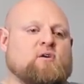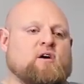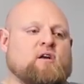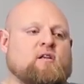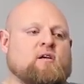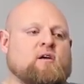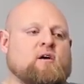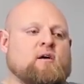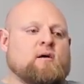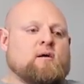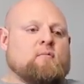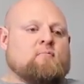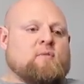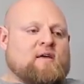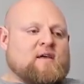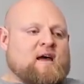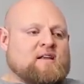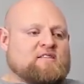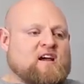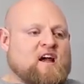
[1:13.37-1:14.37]
But
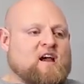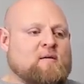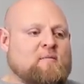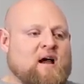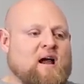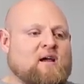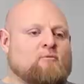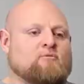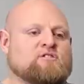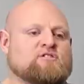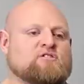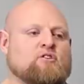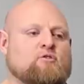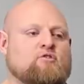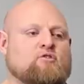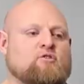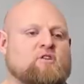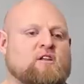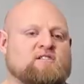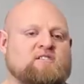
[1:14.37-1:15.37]
by that time, I was so
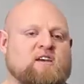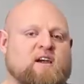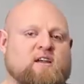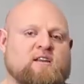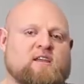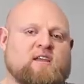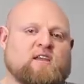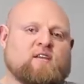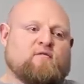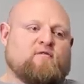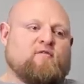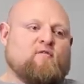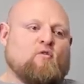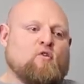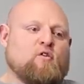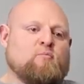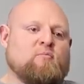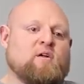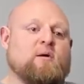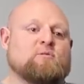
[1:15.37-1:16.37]
good at technique and
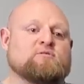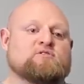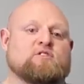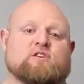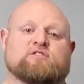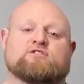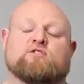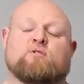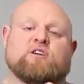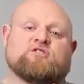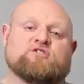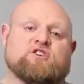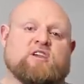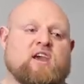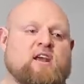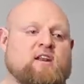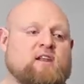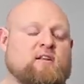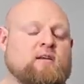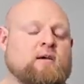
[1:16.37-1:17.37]
form, but I was also
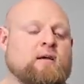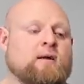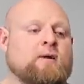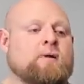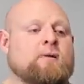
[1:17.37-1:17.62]
educated,